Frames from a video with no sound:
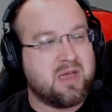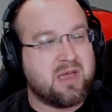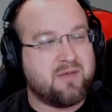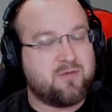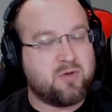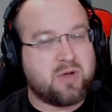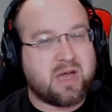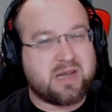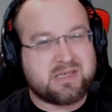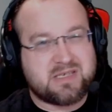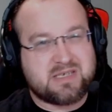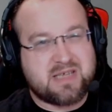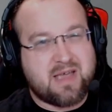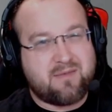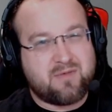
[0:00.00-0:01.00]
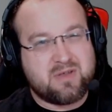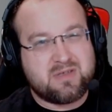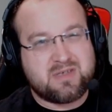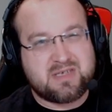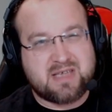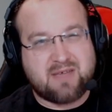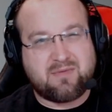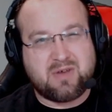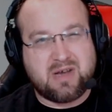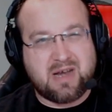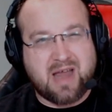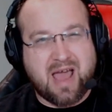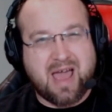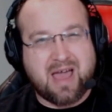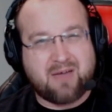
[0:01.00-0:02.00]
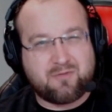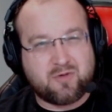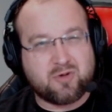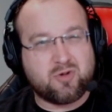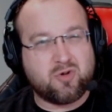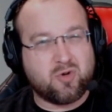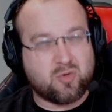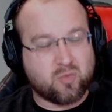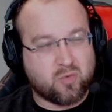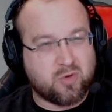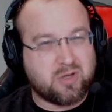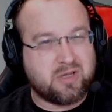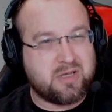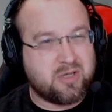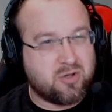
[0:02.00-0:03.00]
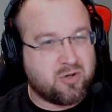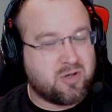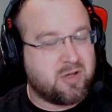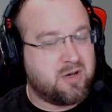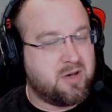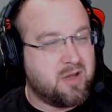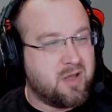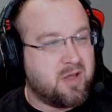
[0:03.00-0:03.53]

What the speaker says: if you got a 7, 7.5, you're doing really good.